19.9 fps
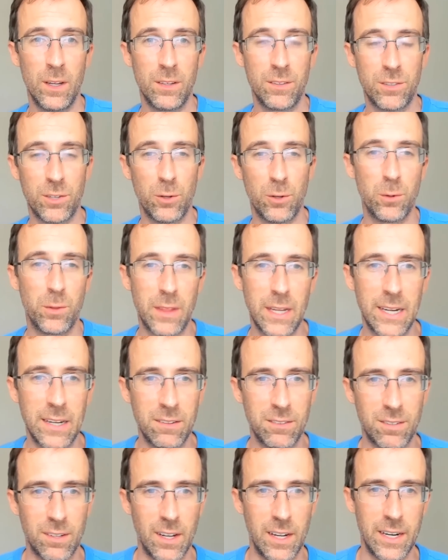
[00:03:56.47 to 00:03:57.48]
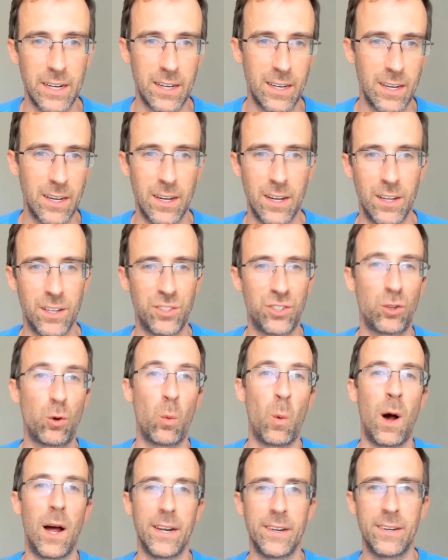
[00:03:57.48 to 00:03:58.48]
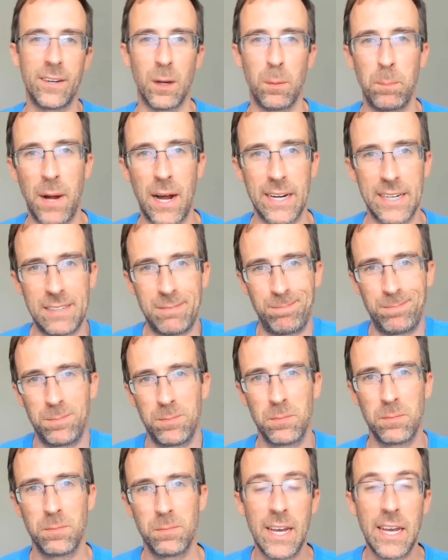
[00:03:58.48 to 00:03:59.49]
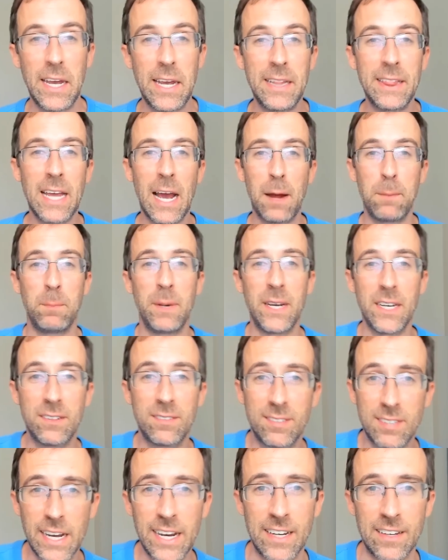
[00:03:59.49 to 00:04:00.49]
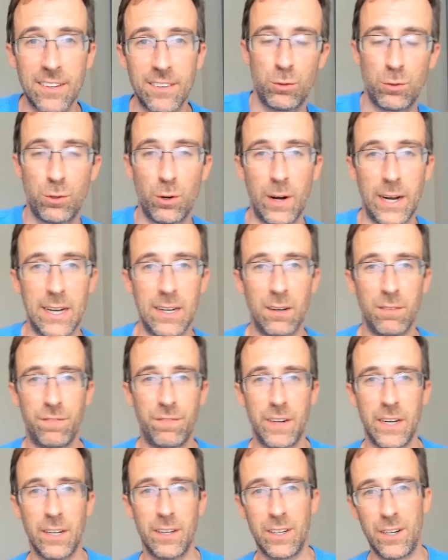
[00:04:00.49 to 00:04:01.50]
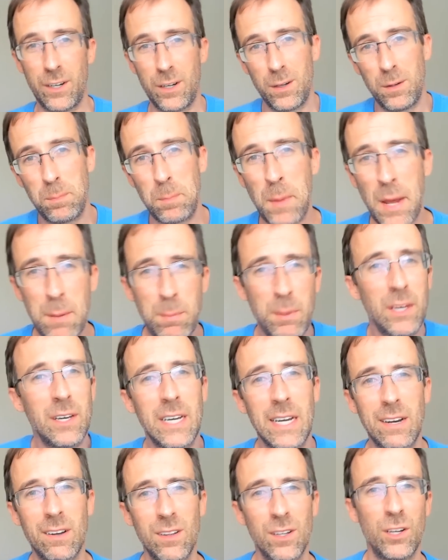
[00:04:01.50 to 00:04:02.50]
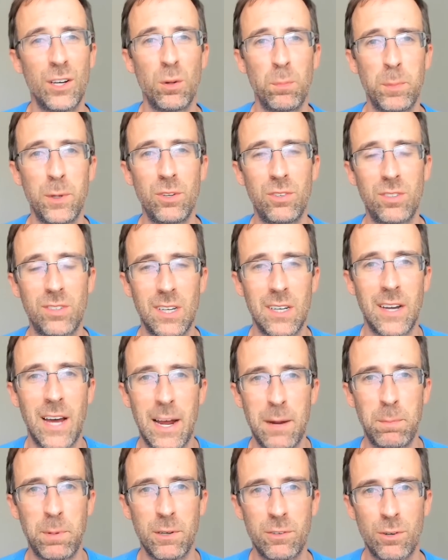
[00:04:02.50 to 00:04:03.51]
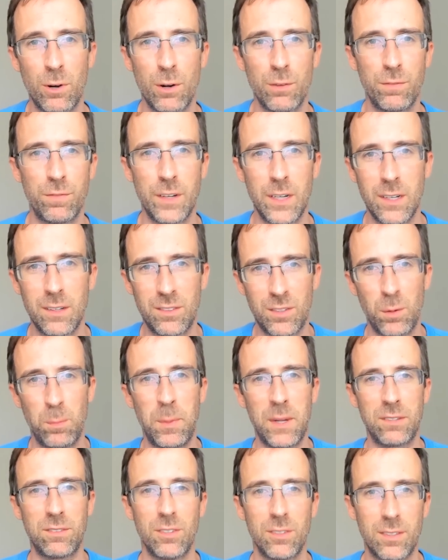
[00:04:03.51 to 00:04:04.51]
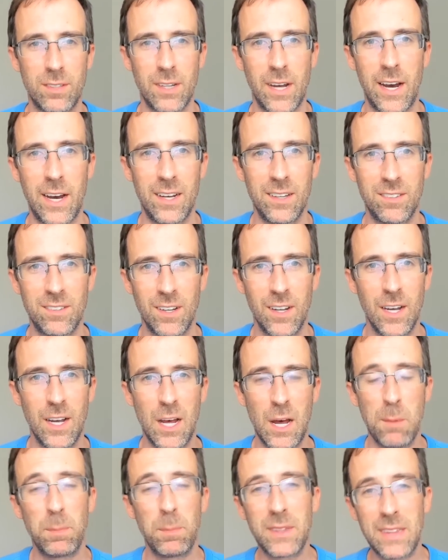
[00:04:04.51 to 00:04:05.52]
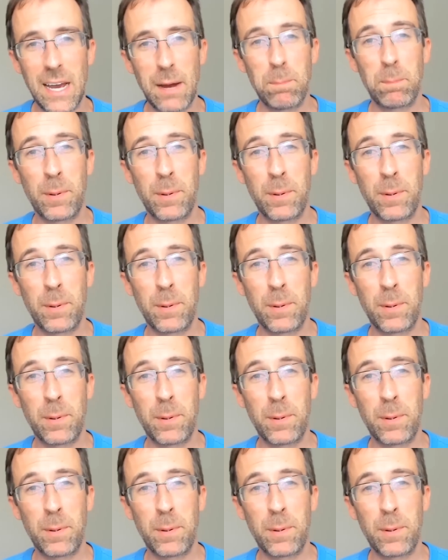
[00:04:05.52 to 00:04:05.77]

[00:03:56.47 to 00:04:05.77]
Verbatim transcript: So things like uh, squat jump height. And that makes sense. Train to failure, maybe you get a little boost in hypertrophy, some muscle size, but that